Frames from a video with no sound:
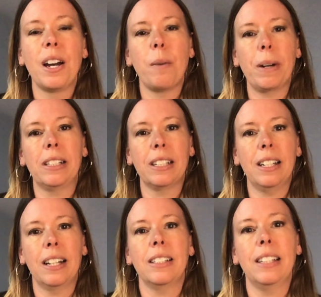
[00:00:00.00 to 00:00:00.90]
by
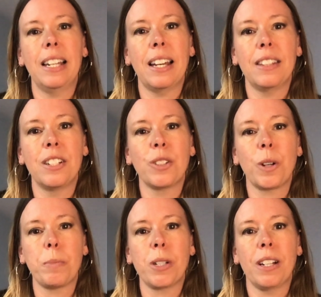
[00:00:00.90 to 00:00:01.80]
clicking on the link in the
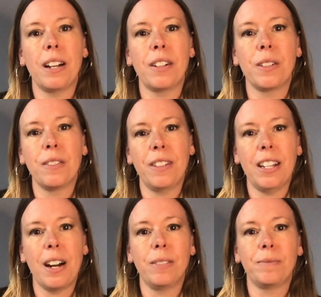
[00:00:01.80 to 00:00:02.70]
description under the video.